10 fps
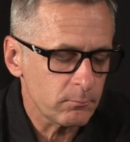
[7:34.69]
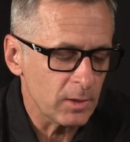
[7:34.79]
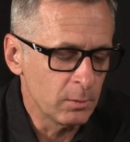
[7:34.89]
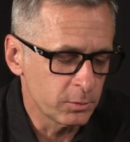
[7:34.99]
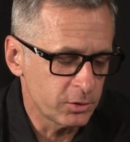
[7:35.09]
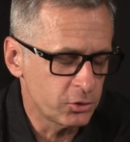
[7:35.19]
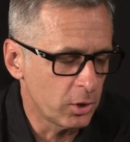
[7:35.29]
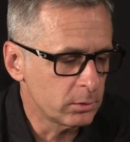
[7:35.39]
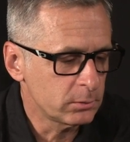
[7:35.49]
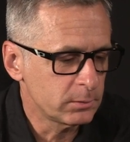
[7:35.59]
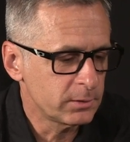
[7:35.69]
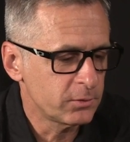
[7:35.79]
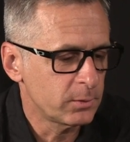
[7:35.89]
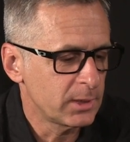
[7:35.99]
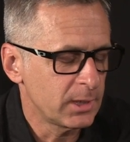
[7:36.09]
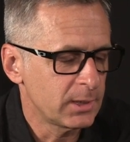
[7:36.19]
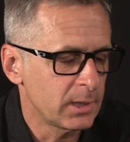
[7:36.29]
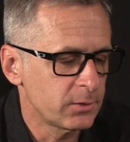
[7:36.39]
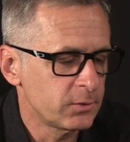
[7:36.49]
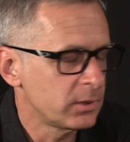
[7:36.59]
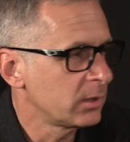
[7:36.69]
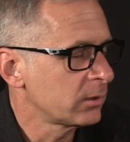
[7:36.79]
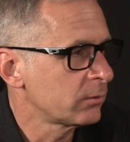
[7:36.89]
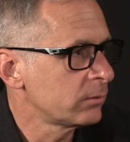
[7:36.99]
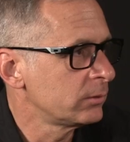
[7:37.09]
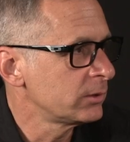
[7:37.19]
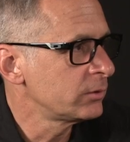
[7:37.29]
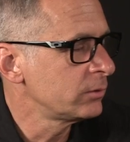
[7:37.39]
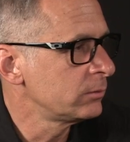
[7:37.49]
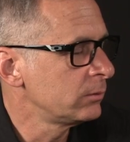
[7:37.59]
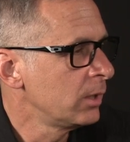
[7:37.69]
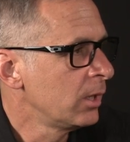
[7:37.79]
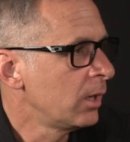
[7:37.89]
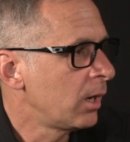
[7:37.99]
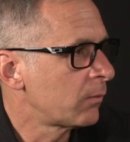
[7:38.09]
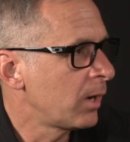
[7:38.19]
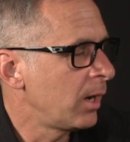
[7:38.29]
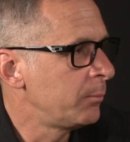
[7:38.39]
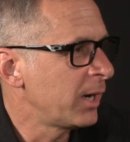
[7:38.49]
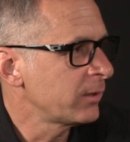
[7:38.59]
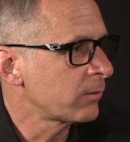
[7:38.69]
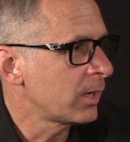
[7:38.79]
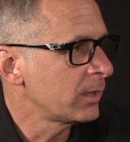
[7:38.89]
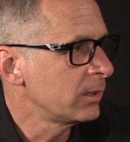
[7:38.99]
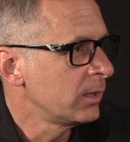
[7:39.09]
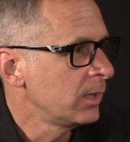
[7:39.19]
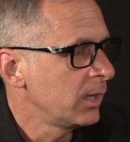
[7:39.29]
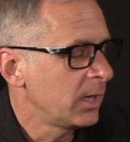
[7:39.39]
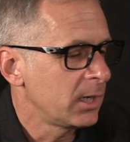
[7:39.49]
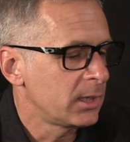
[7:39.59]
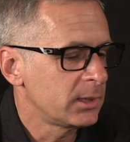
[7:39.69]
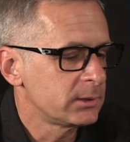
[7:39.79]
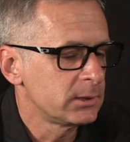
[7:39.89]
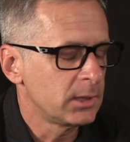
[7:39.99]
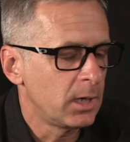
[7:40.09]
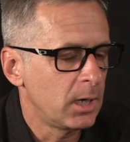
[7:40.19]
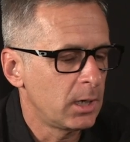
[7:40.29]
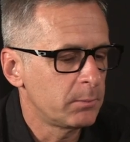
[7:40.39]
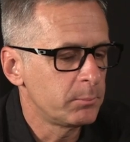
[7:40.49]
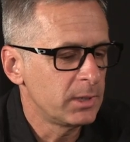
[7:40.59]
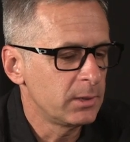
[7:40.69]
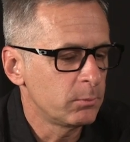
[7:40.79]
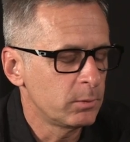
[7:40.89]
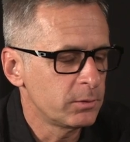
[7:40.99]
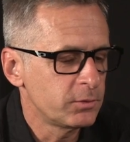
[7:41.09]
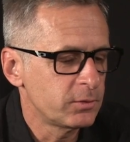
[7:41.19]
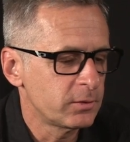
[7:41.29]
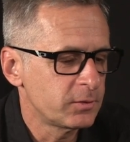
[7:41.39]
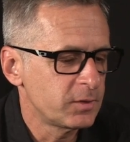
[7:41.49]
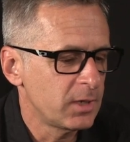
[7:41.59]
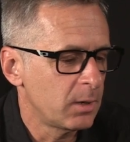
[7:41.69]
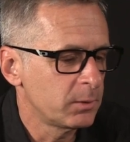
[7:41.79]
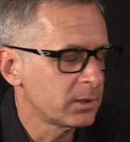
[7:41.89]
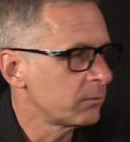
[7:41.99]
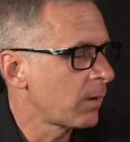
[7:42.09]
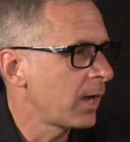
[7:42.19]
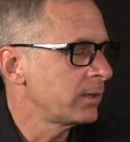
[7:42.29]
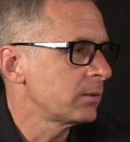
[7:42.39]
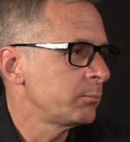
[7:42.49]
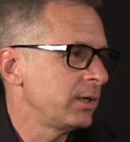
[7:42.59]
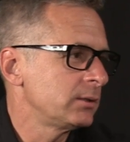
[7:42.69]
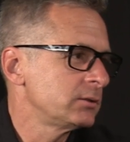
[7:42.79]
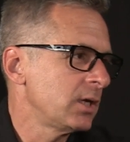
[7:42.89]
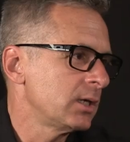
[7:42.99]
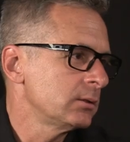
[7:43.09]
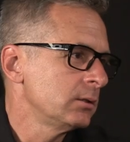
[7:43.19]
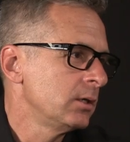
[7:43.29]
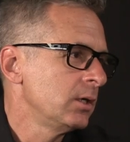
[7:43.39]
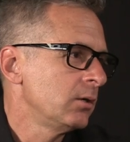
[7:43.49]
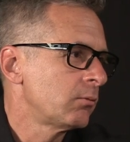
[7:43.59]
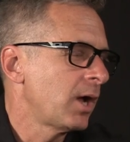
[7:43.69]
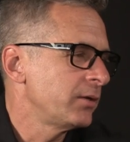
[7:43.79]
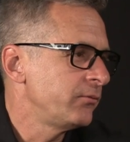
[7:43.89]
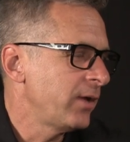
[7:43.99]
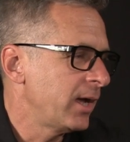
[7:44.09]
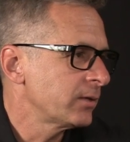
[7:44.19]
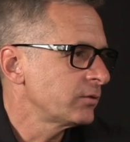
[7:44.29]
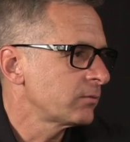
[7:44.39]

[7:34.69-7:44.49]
It was a joke with 28 guys, and it grew into a bike ride. And it was to see how we could ride in a peloton, ride fast,